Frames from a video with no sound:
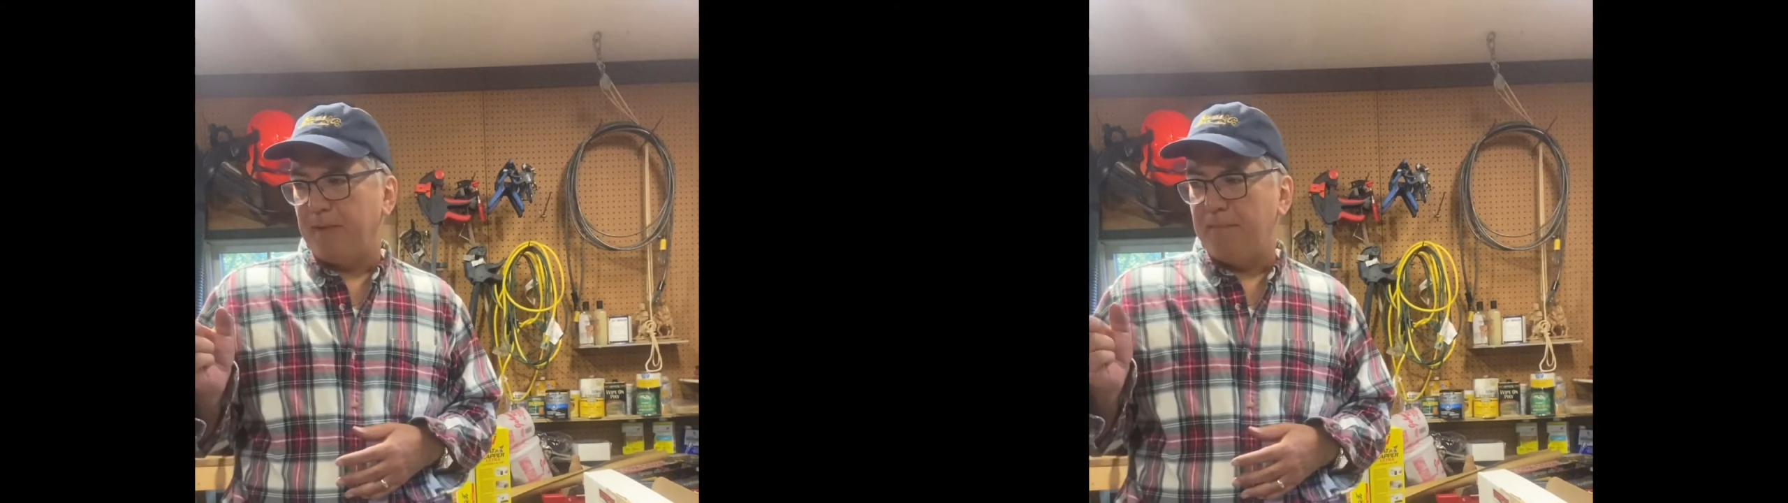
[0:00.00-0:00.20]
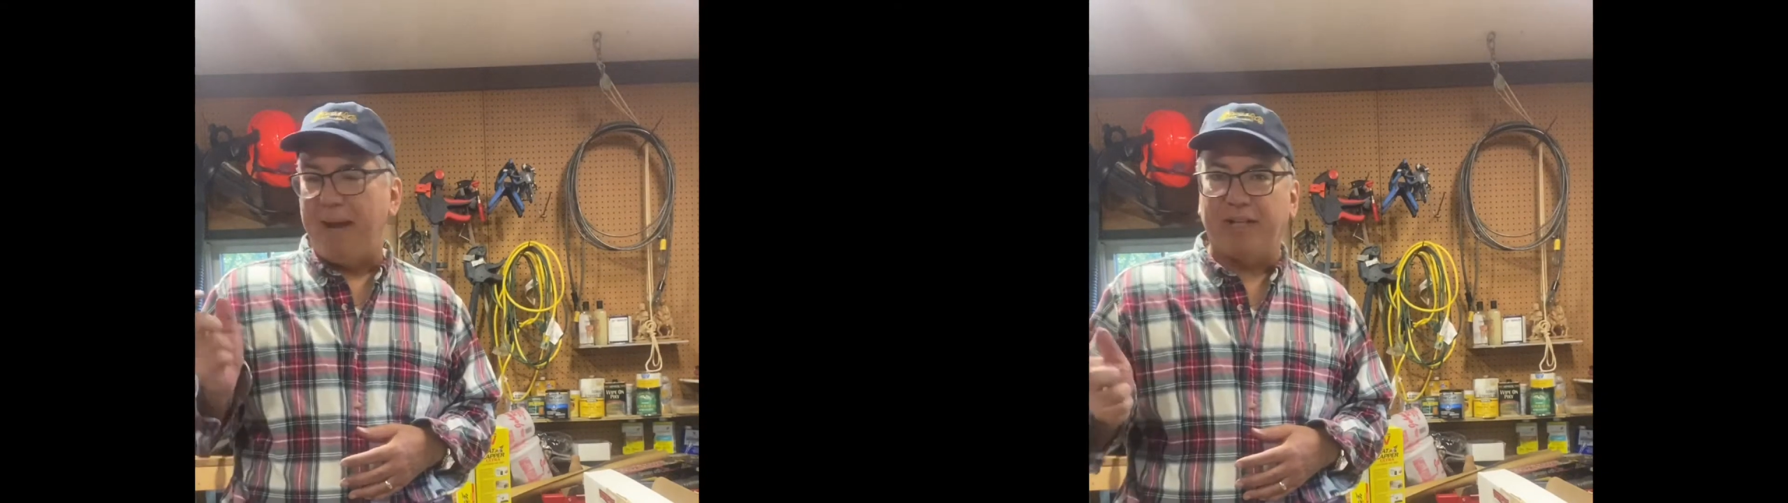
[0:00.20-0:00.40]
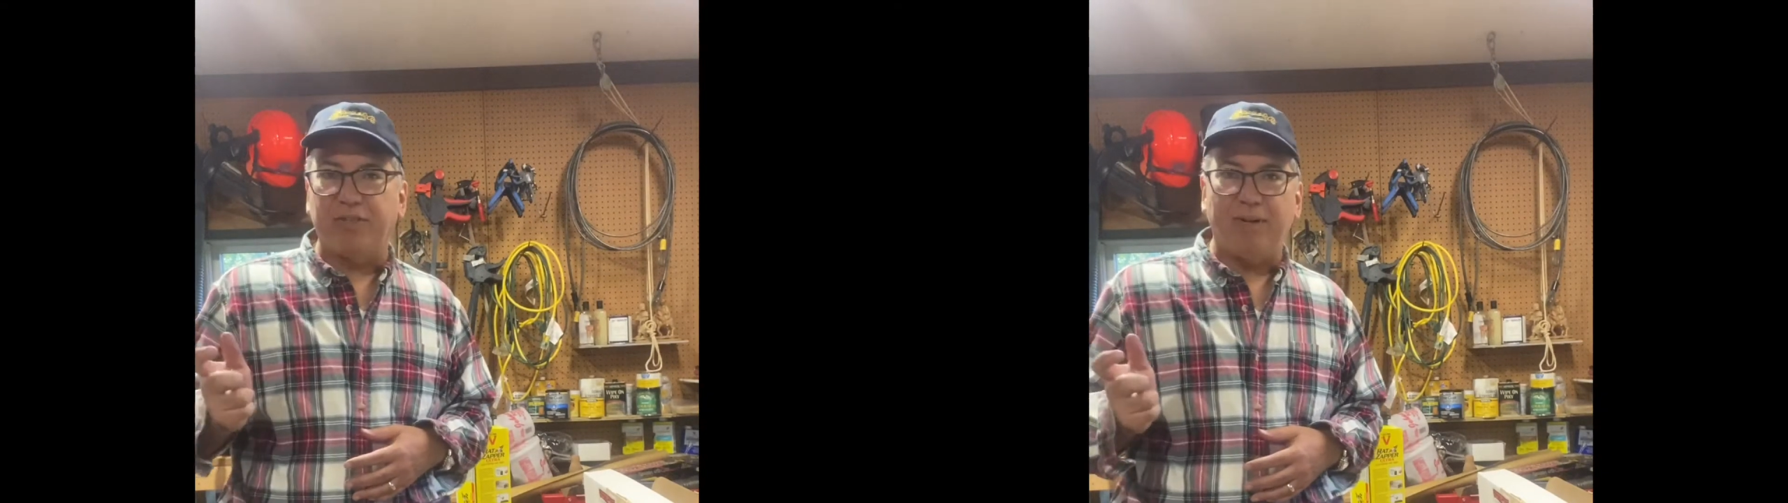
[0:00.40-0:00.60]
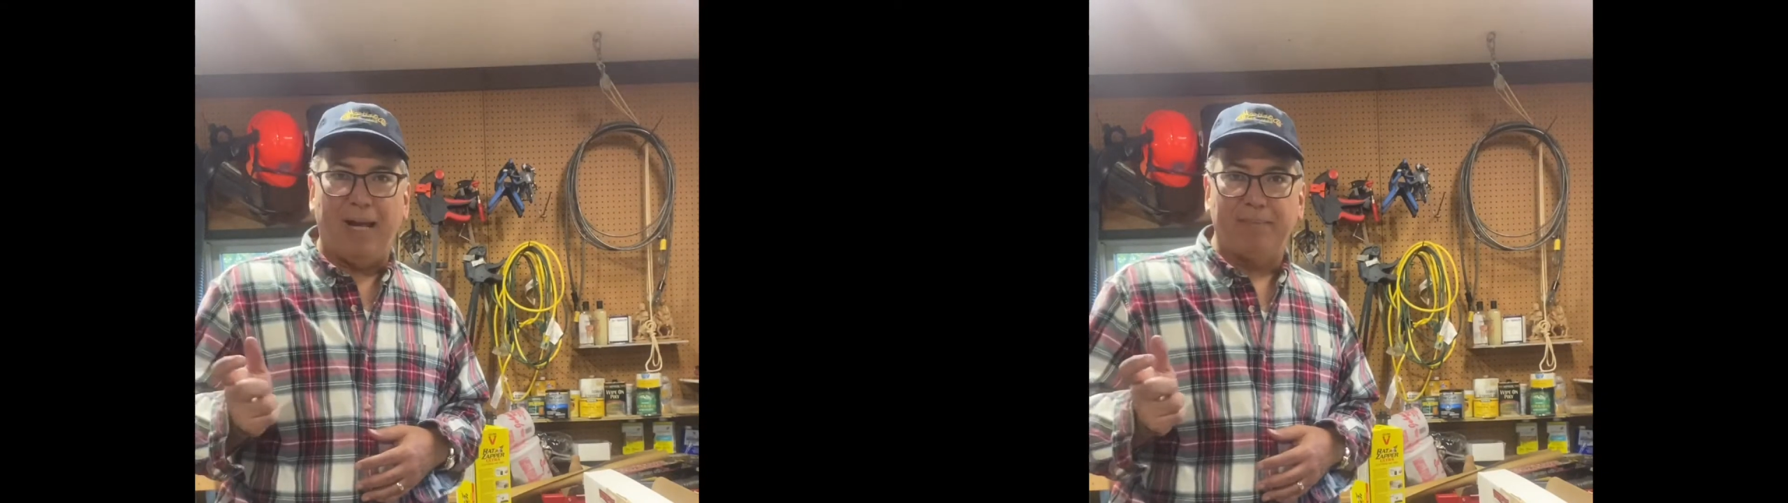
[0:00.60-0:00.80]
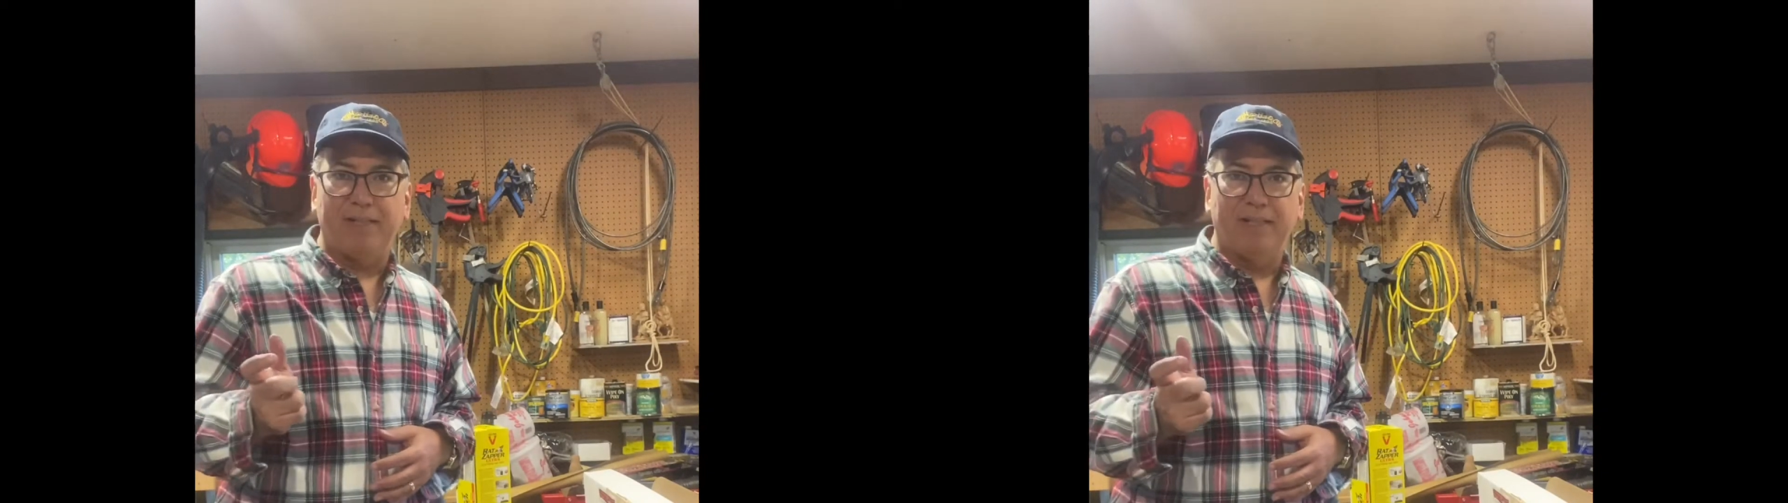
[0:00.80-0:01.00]
mouse
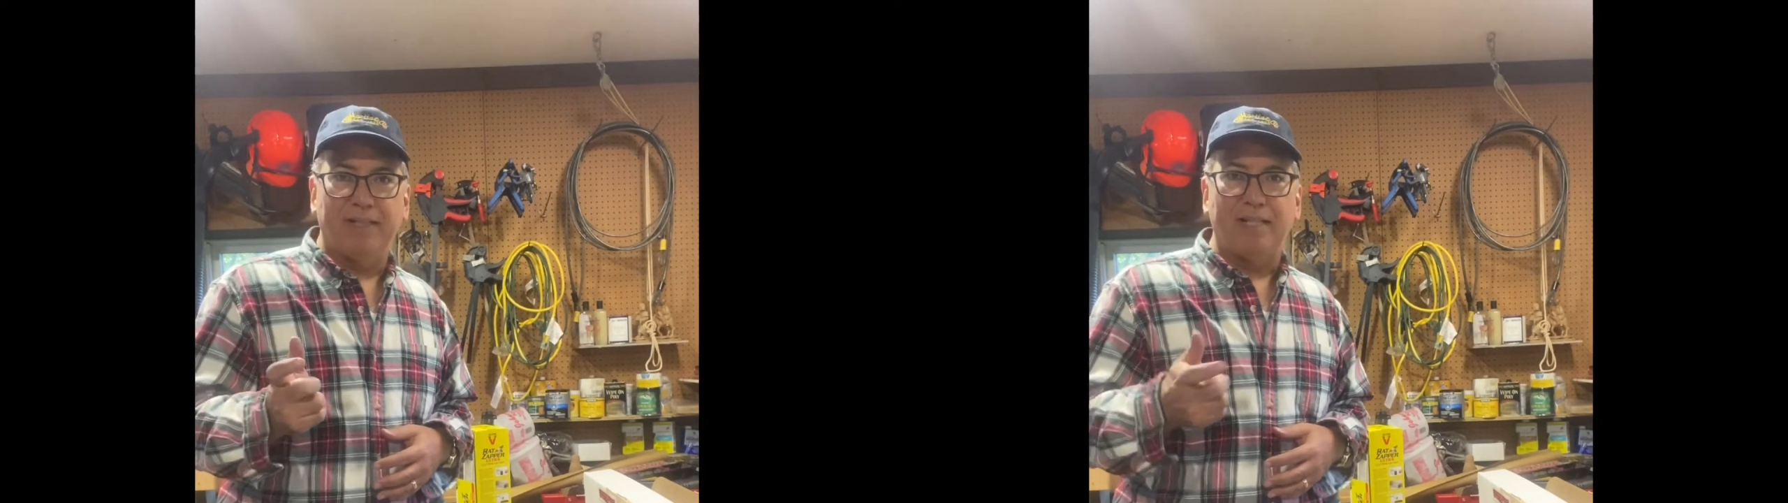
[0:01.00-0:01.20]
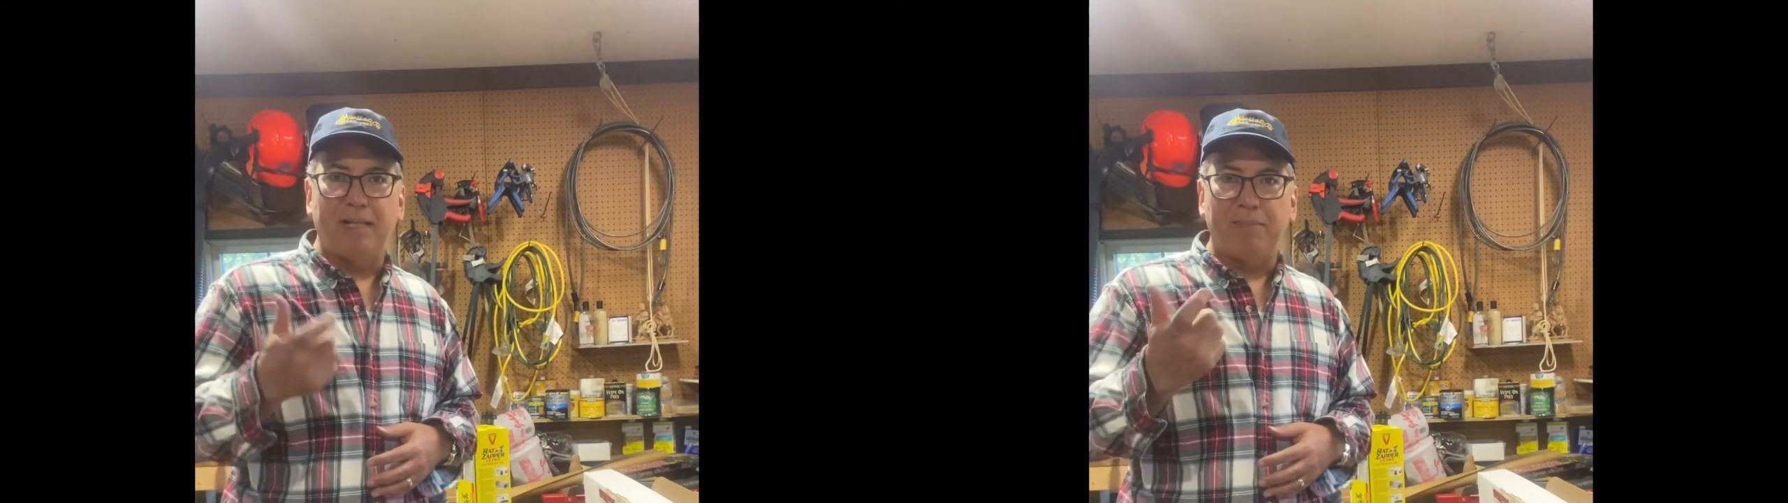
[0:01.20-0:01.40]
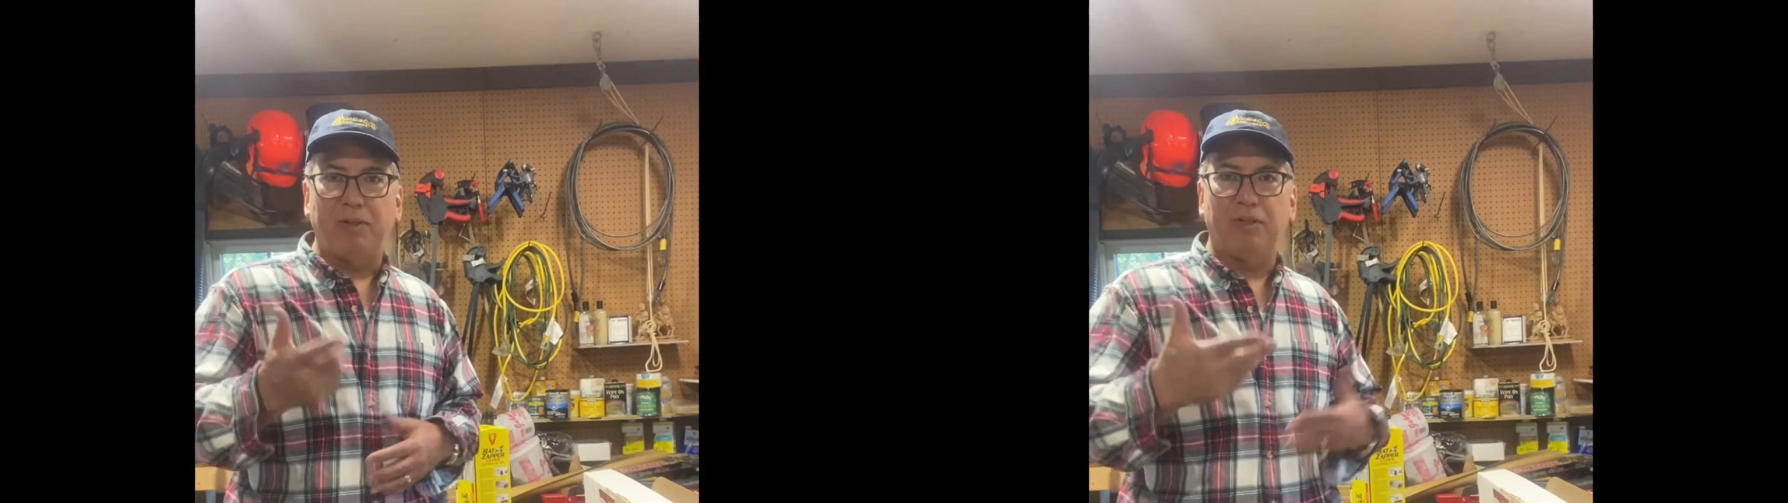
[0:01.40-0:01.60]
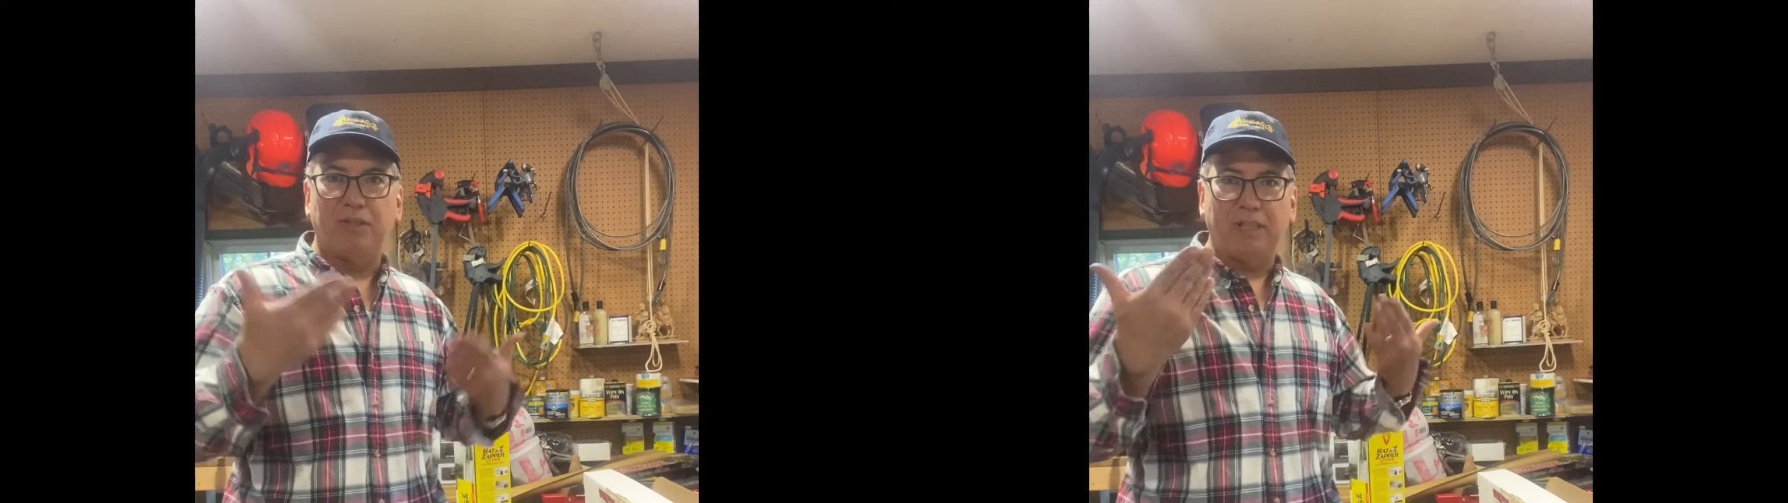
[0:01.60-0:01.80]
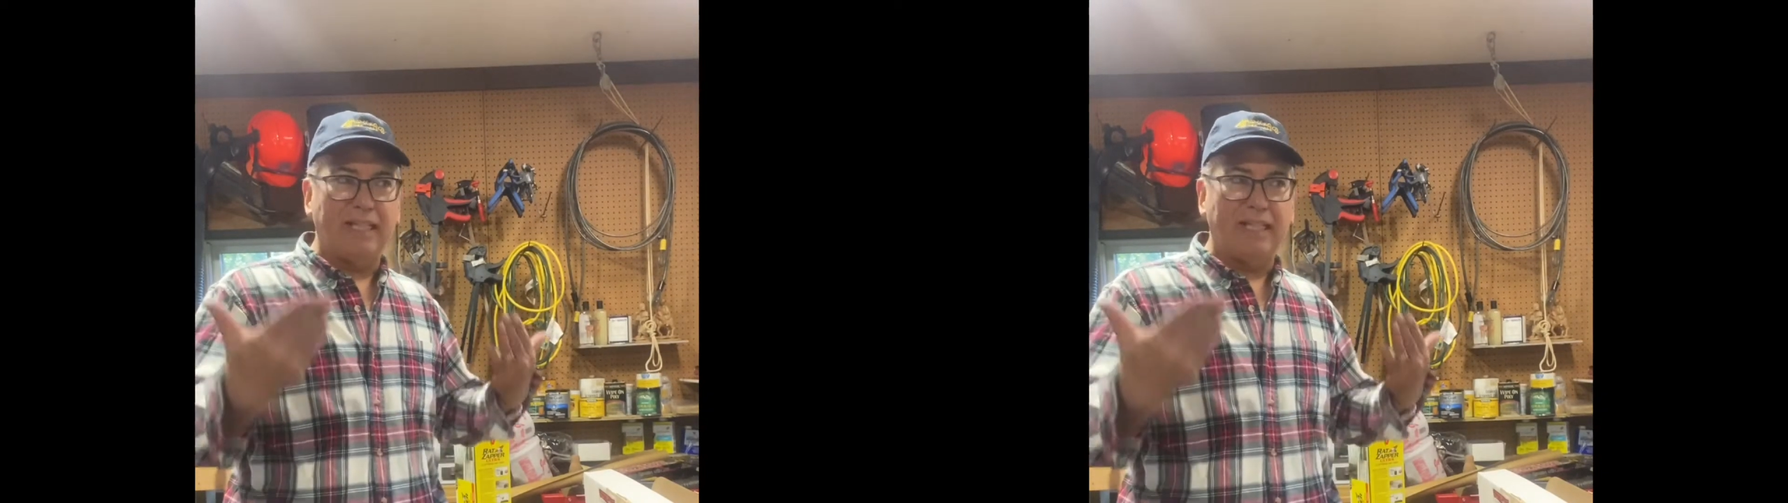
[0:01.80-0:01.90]
traps, the typical